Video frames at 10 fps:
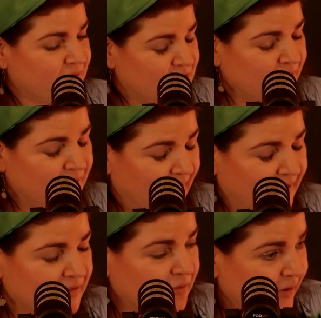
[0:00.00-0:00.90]
she's
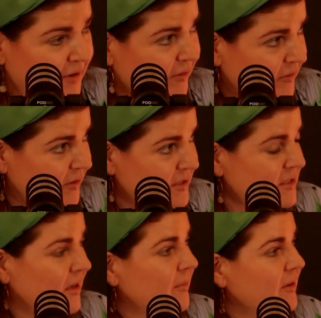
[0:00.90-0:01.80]
had a very
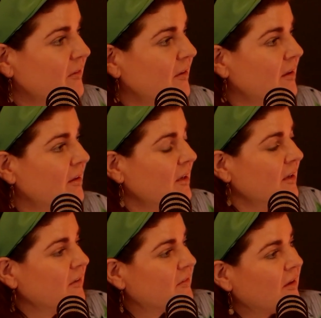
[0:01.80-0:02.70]
frustrating time because her
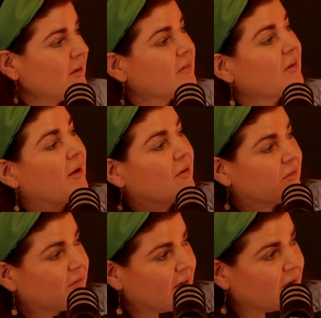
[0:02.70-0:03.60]
son is going
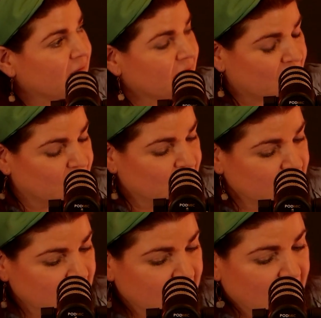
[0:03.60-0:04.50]
on to secondary
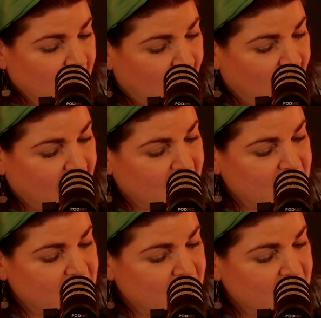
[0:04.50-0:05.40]
school
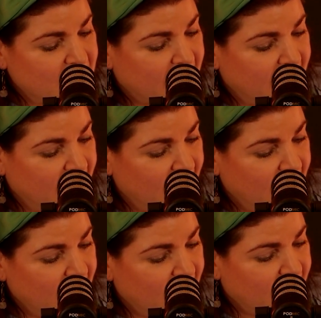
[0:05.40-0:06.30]
and
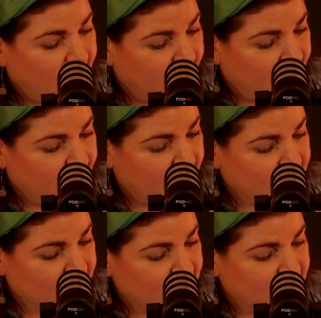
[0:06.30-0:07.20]
he
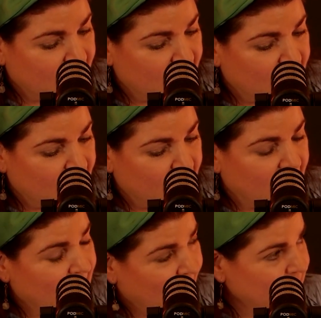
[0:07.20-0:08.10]
has
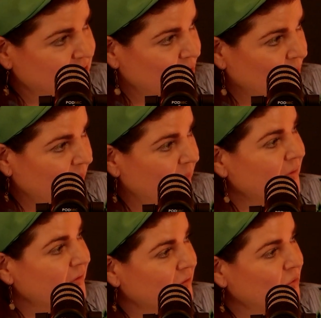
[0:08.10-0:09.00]
a laptop,
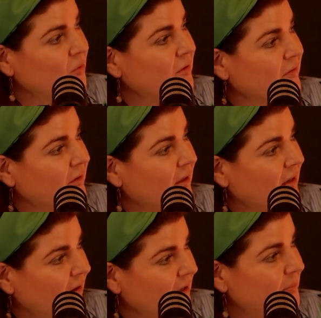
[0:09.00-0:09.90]
but the school is
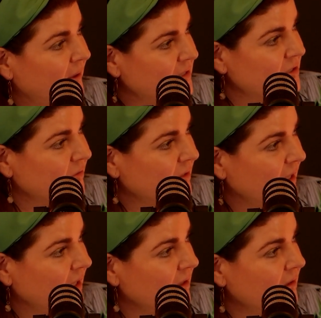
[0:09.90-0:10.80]
an iPad
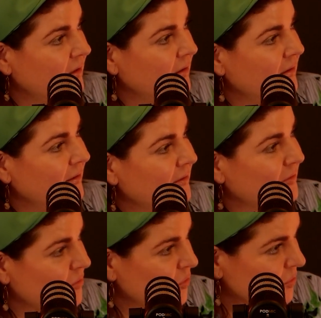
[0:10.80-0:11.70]
only
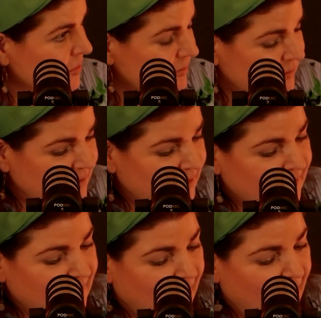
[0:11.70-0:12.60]
school.
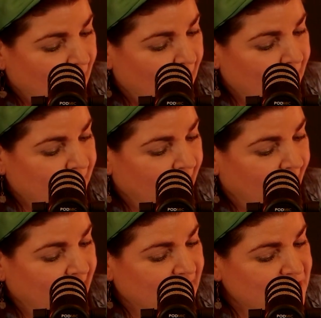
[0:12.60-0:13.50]

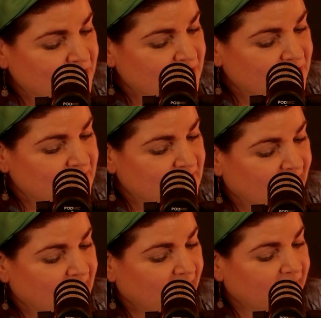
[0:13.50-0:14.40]
And she
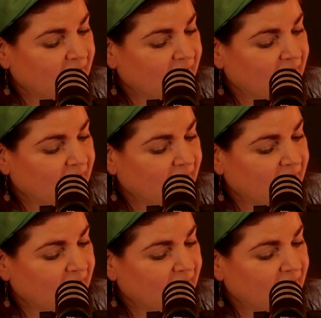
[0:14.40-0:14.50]
said